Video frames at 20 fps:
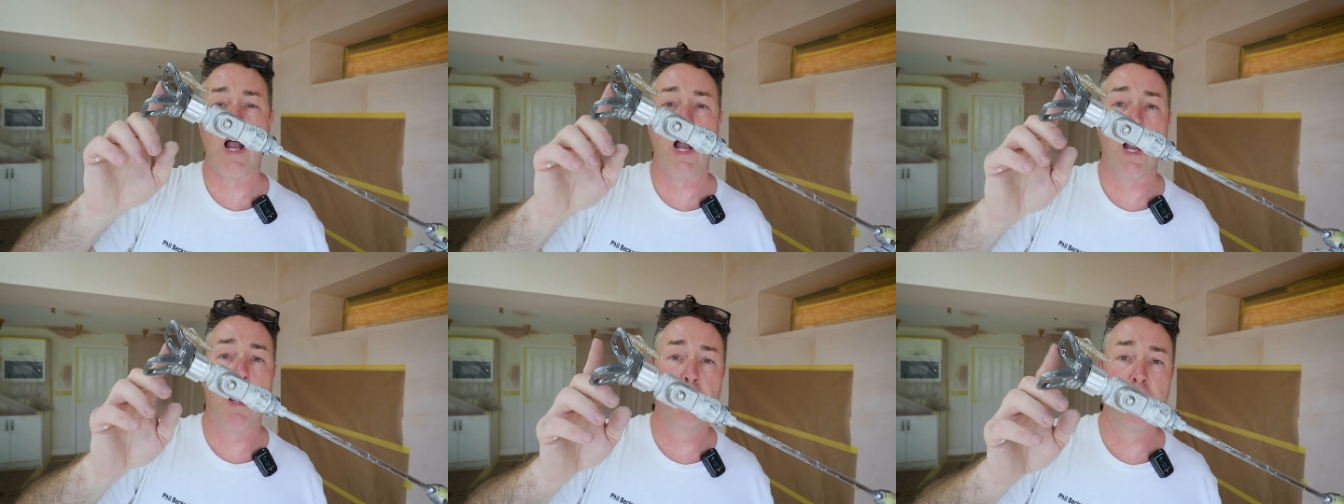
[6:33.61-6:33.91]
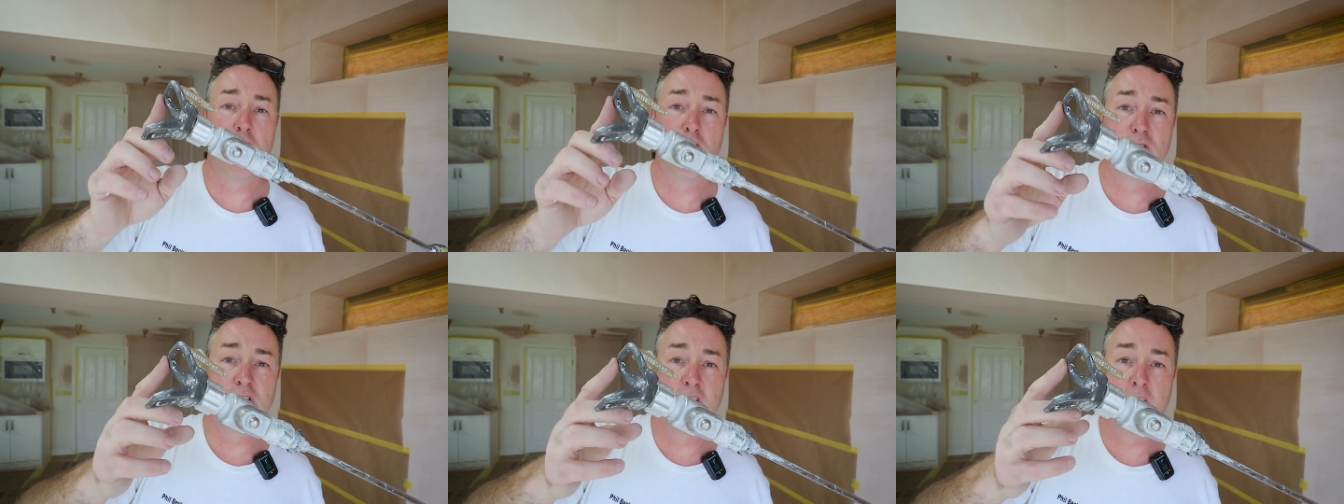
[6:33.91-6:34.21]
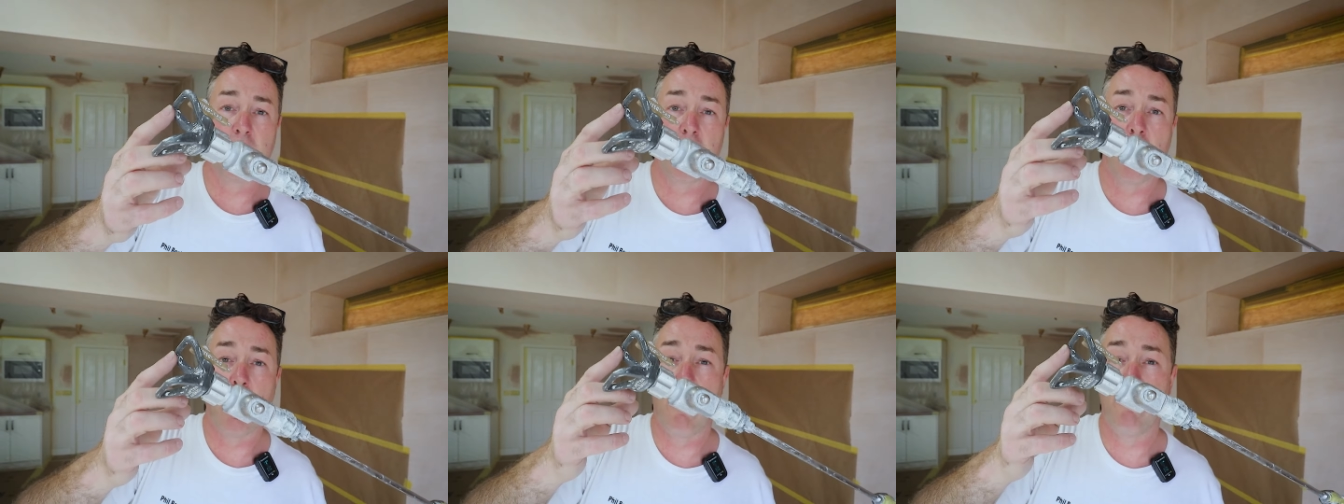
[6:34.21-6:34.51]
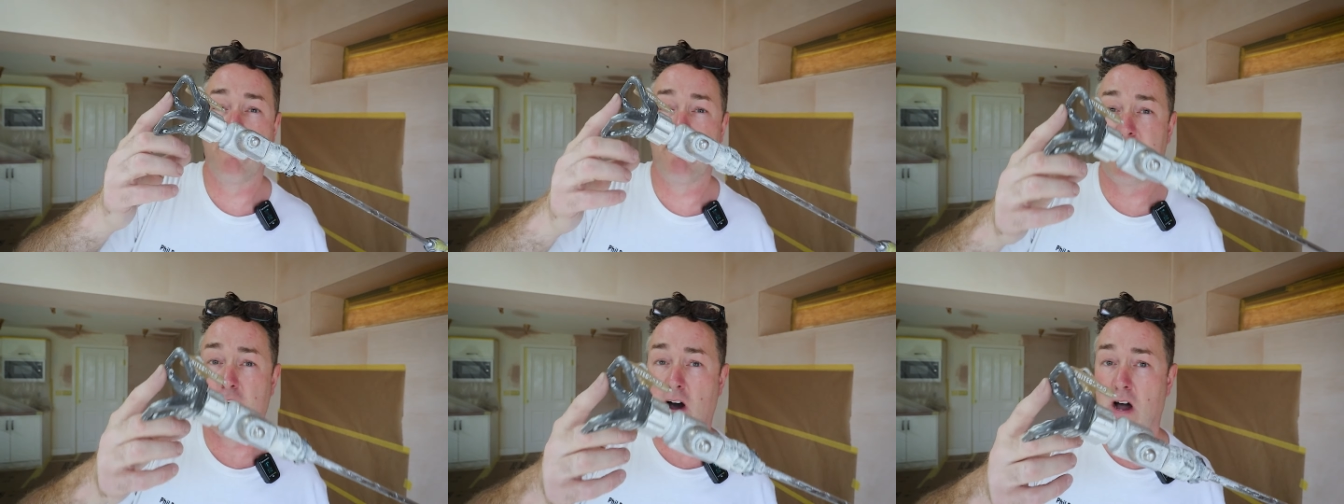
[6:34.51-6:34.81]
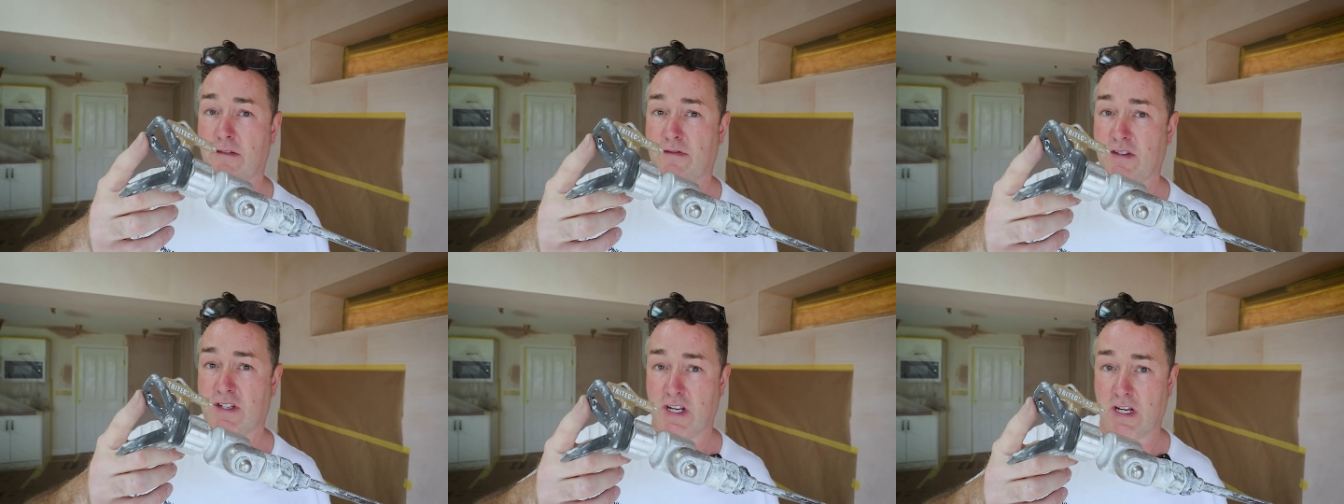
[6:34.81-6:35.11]
I'm using a
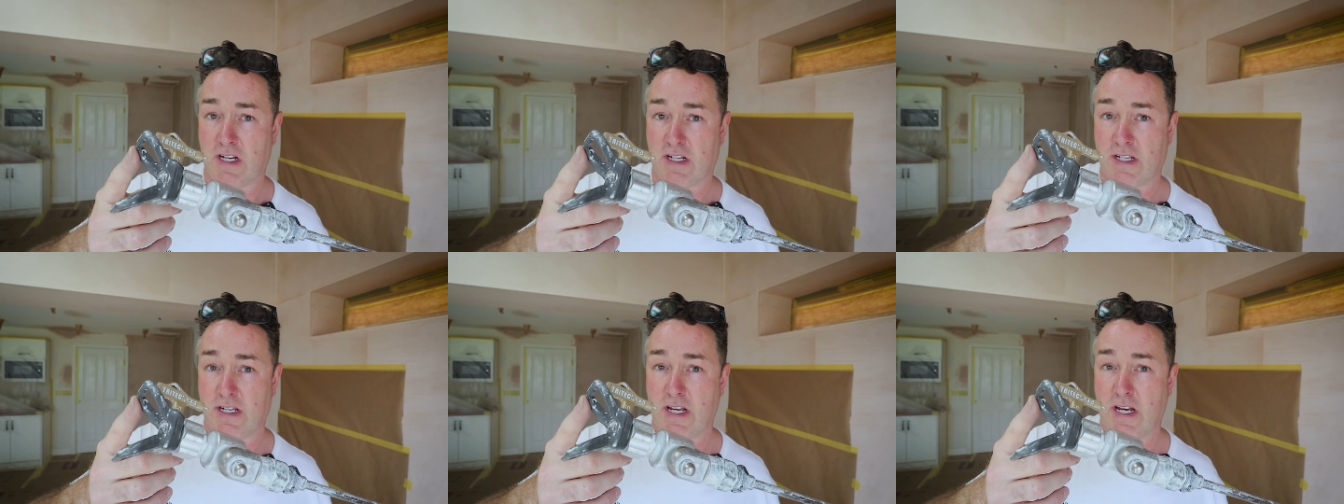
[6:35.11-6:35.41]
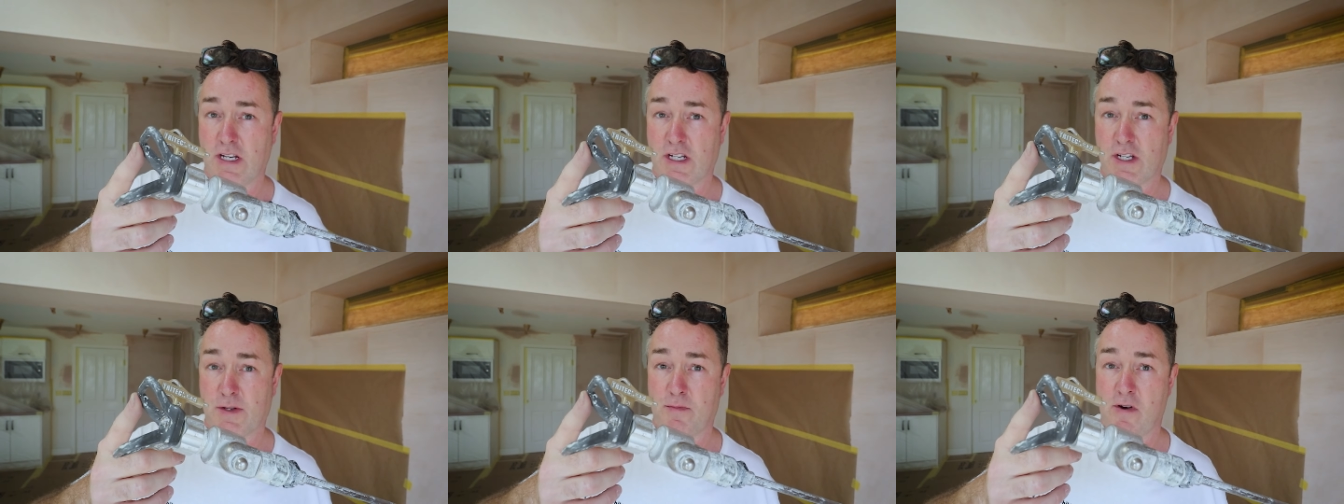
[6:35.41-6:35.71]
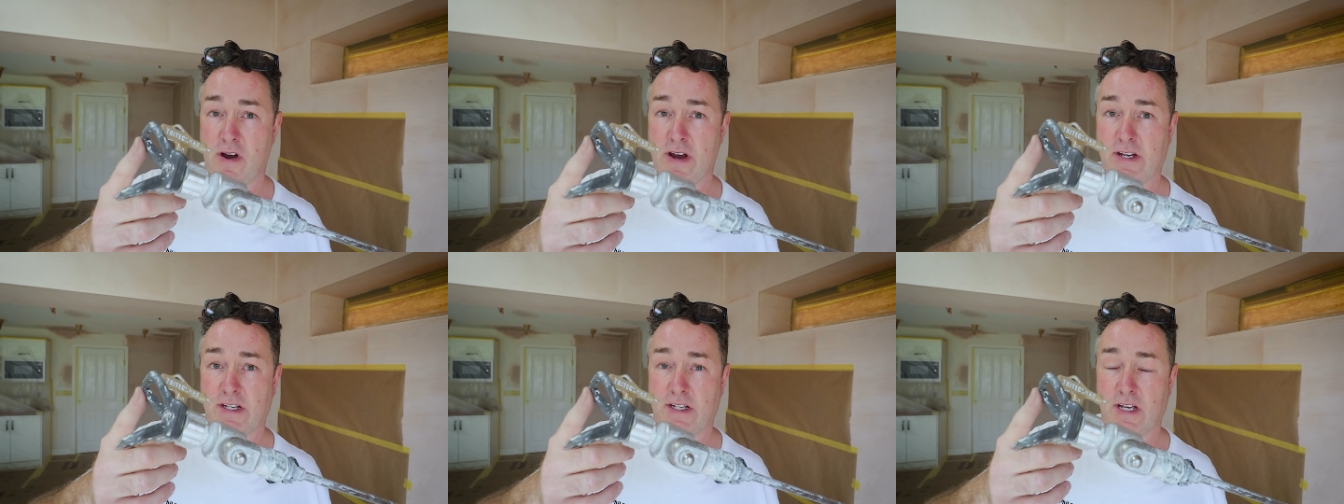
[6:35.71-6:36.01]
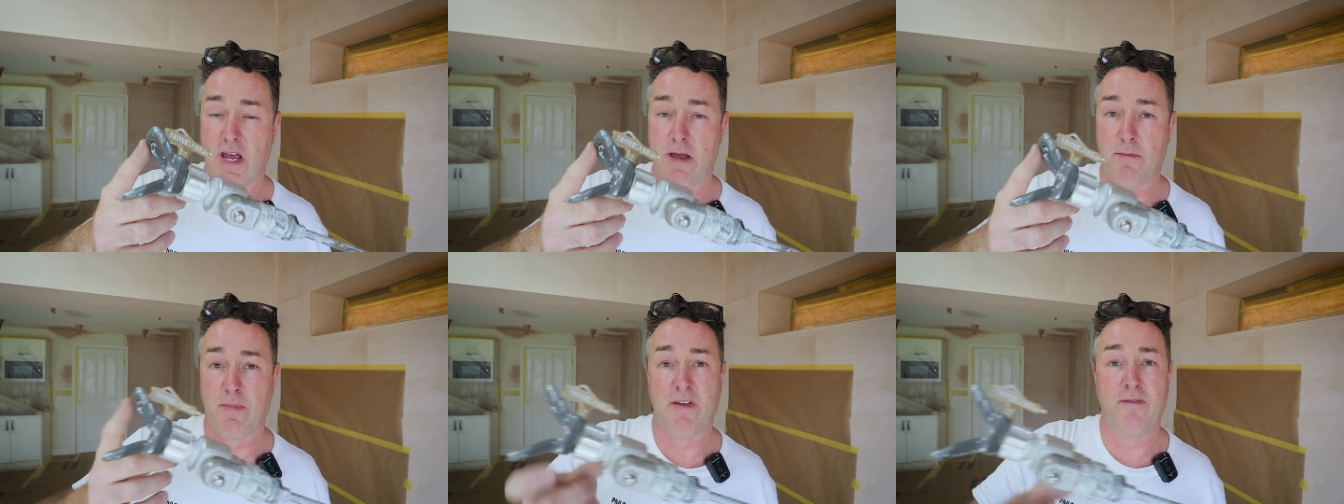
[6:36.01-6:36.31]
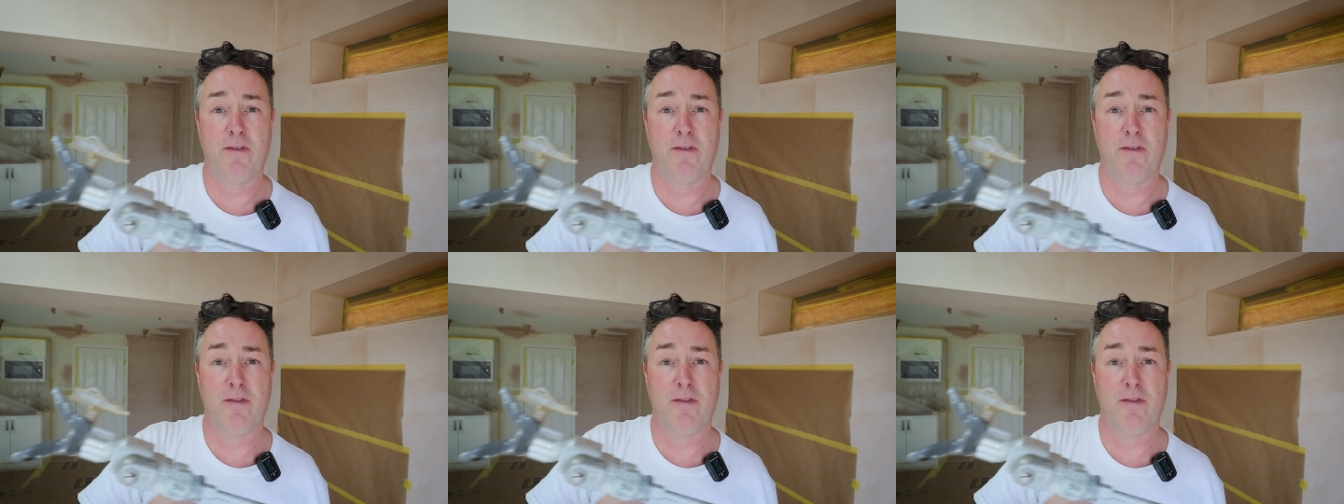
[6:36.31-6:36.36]
516 spray tip.